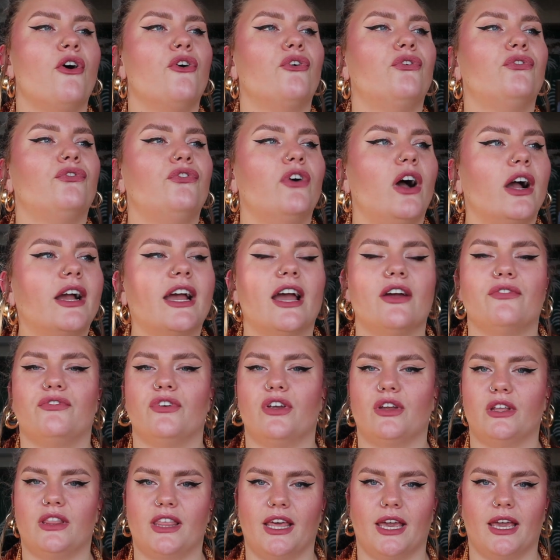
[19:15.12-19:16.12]
Fuck
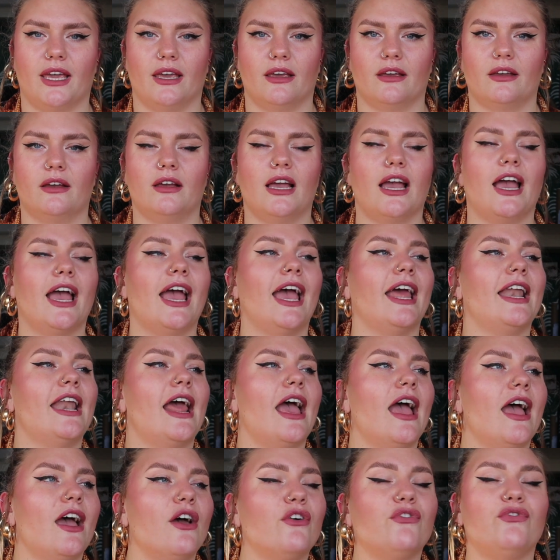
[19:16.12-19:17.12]
everything and
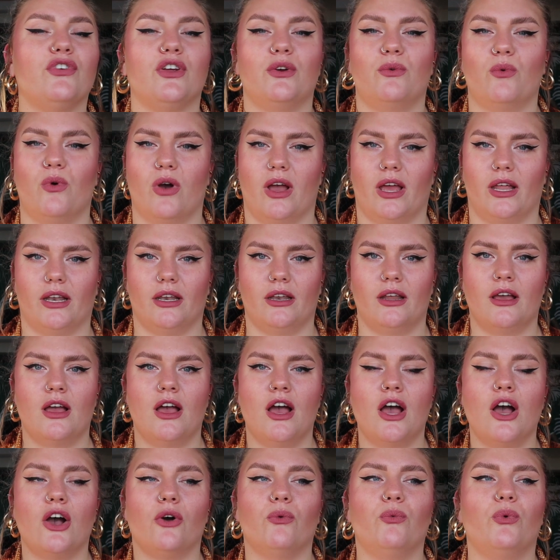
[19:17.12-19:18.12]
everyone
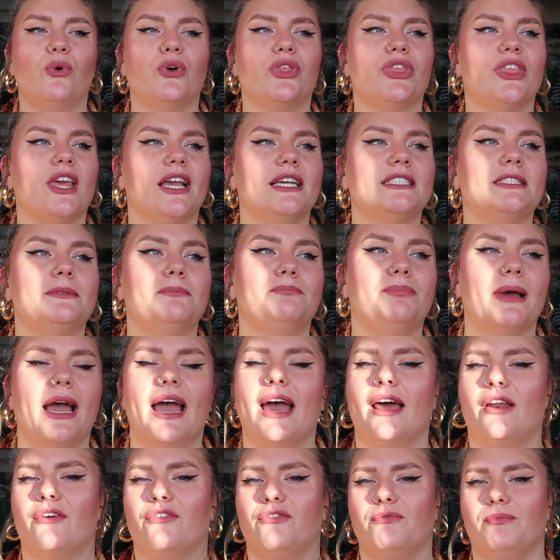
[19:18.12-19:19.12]
who thinks
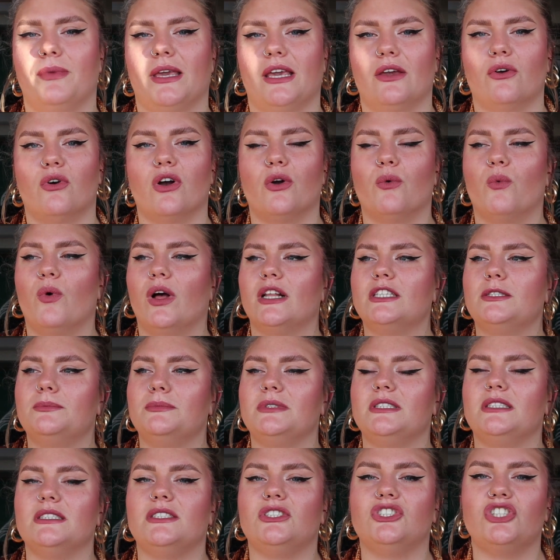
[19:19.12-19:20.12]
bad of me or wants
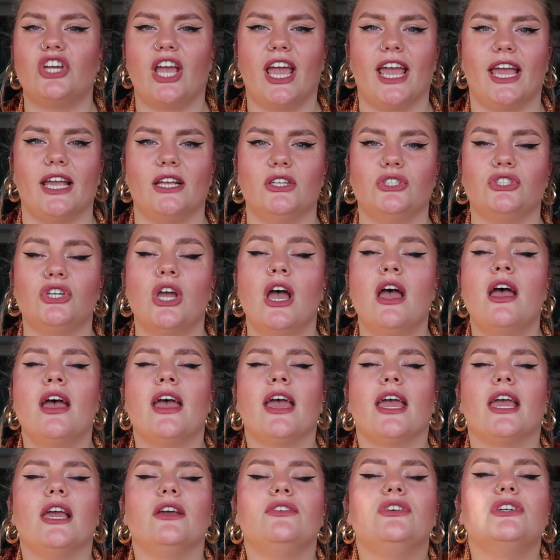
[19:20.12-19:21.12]
me to change.
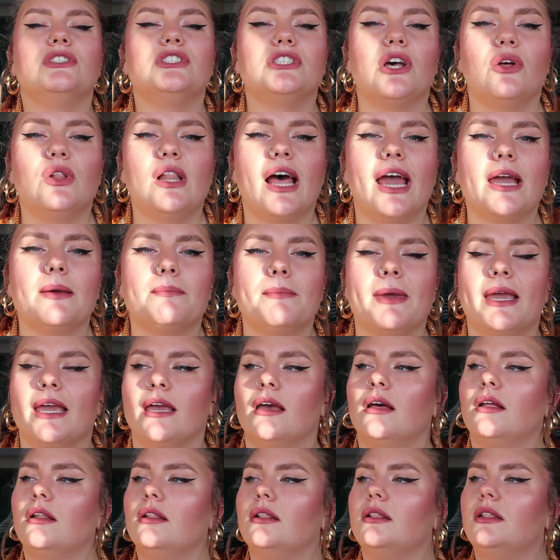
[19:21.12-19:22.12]
If you don't like
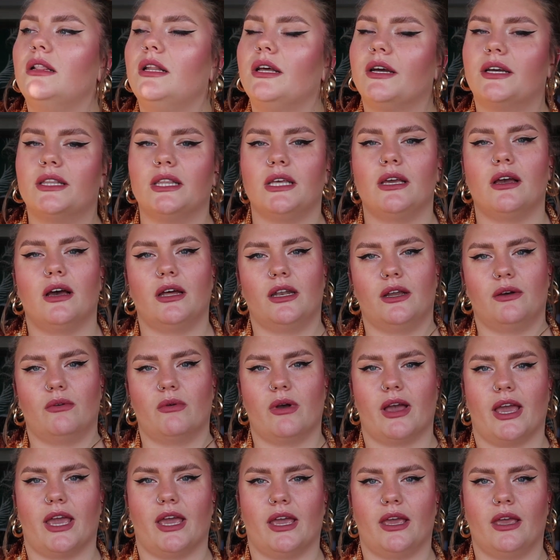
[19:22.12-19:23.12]
me, look the other
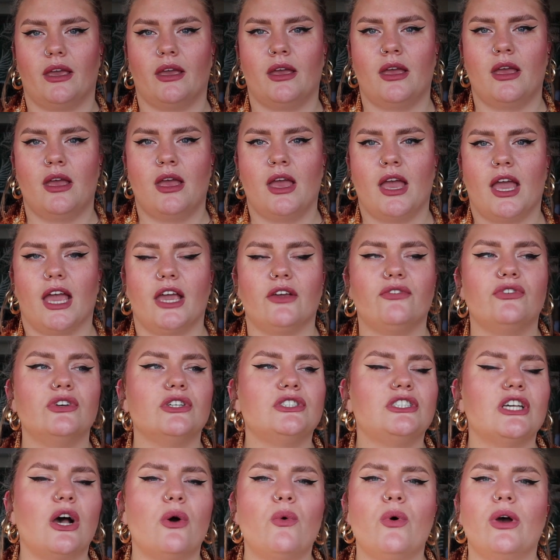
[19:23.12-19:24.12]
way. If
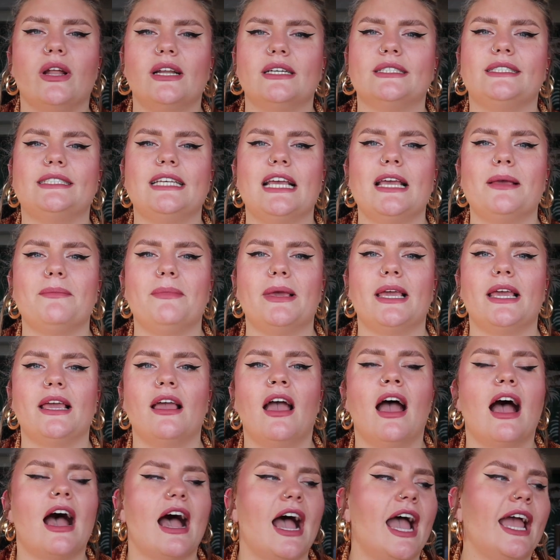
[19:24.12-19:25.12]
you don't want to see
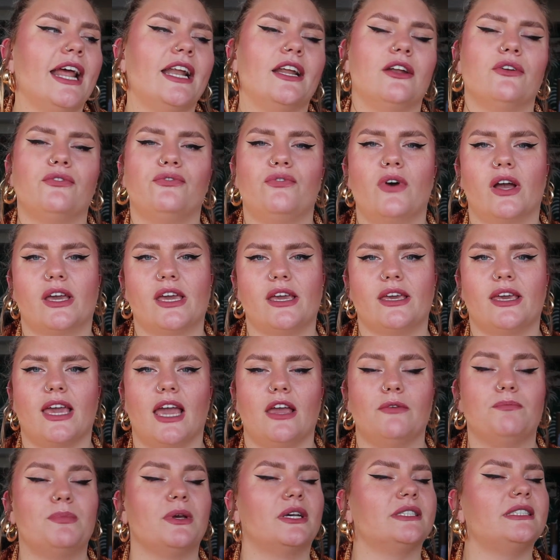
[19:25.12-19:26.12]
me, hide in a fucking
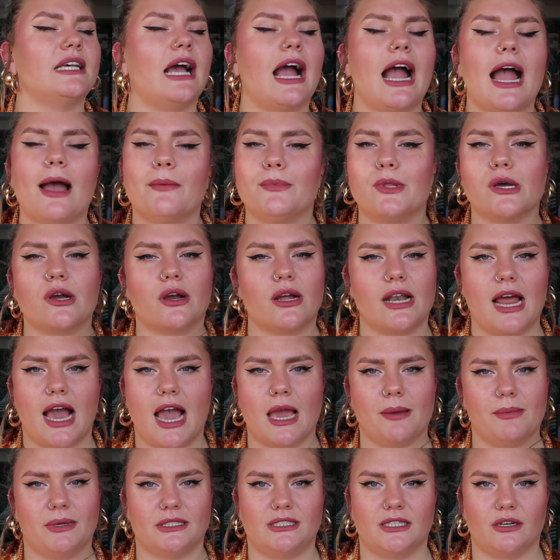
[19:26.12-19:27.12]
cave, because I'm not gonna
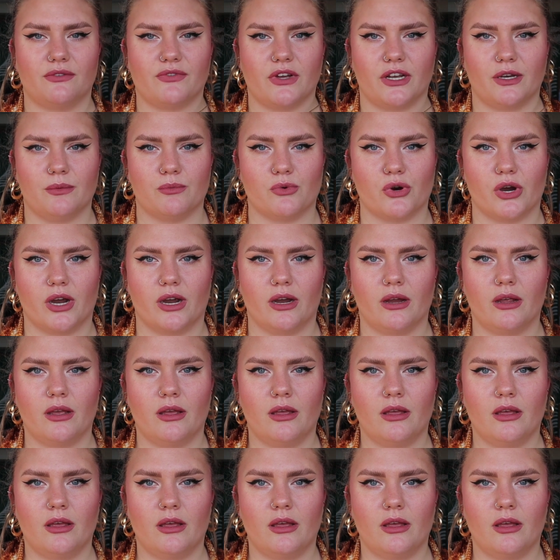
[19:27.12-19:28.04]
hide myself anymore.